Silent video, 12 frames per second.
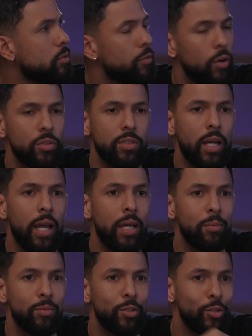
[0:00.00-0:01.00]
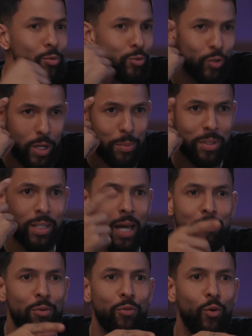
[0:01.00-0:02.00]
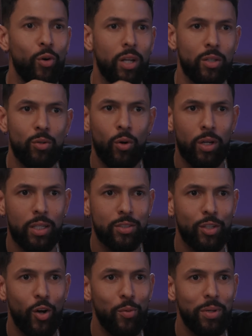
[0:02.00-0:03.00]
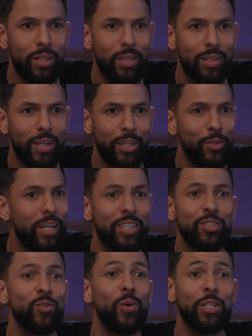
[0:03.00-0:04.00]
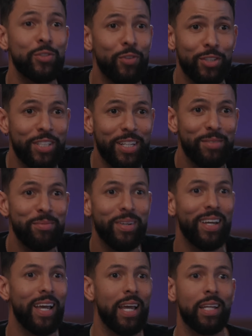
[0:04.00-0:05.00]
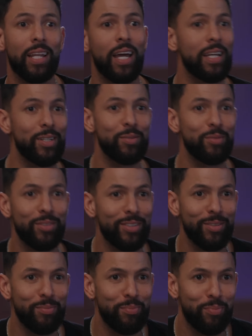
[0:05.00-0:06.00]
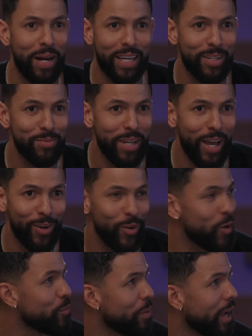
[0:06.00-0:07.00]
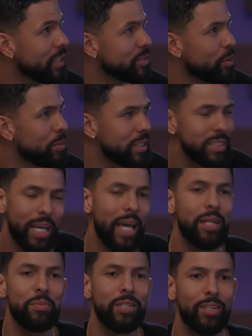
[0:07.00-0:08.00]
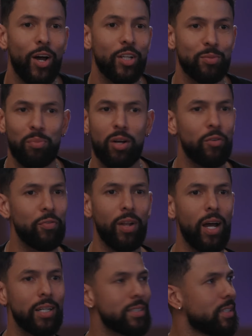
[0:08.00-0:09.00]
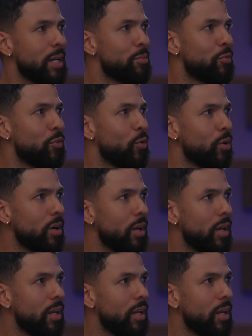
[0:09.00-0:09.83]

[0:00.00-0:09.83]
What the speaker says: first game. Are you dreaming the night before, like you going against Kobe, like you getting a switch versus him and like breaking him down, going past him? I mean, these had to be thoughts. Butterflies the night before.